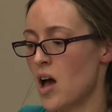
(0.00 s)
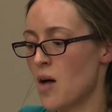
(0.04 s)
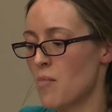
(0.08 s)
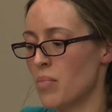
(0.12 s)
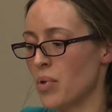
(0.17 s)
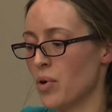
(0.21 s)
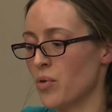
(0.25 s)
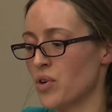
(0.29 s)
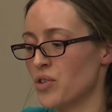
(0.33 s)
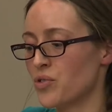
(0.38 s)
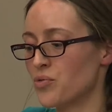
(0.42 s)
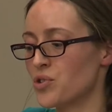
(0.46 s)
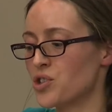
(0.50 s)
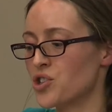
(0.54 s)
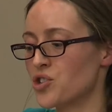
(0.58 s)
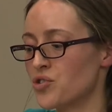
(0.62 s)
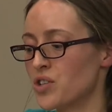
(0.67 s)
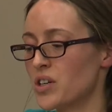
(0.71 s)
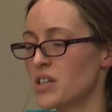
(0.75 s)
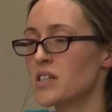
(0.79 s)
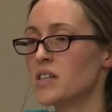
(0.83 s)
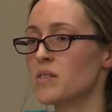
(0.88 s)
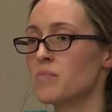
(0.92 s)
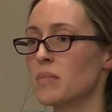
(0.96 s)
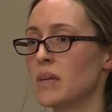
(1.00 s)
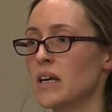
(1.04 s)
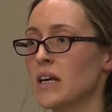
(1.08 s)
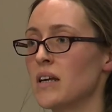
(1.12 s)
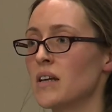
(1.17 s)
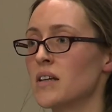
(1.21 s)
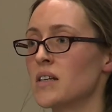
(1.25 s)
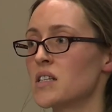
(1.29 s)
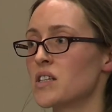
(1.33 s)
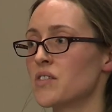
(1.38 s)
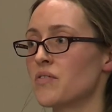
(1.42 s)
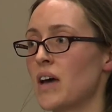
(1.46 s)
but with restricted
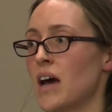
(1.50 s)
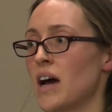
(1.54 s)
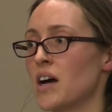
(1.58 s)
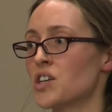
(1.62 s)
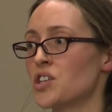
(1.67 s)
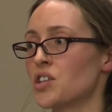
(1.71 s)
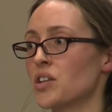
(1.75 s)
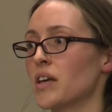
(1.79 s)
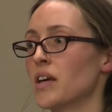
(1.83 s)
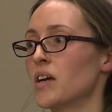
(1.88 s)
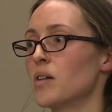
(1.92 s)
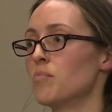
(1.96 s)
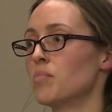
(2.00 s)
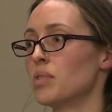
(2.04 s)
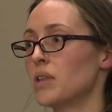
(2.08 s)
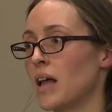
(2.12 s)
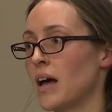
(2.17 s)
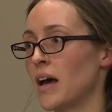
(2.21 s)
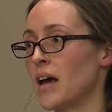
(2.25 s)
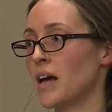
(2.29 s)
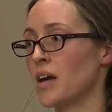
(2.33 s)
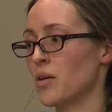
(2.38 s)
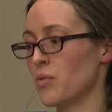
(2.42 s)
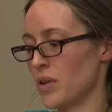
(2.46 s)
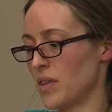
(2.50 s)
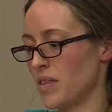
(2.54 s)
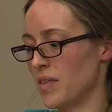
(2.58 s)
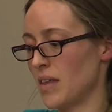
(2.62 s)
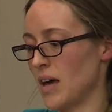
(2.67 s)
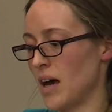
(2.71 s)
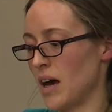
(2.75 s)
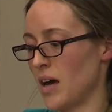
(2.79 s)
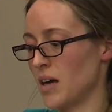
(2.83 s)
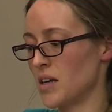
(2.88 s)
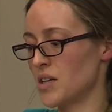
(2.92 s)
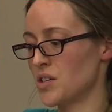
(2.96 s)
means of actually complying with
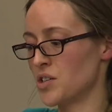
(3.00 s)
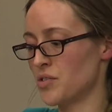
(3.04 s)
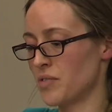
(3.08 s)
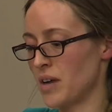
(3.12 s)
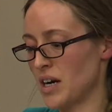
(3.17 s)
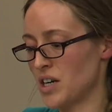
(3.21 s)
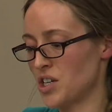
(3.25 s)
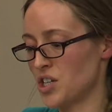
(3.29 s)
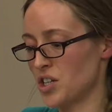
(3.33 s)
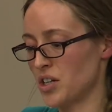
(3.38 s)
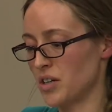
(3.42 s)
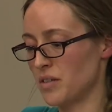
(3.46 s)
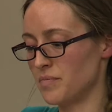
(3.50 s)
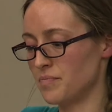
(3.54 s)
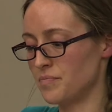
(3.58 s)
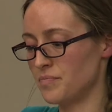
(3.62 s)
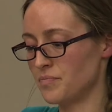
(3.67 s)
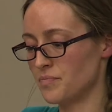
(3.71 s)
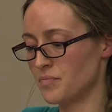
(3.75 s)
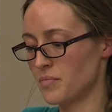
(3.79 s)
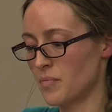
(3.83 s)
that direction.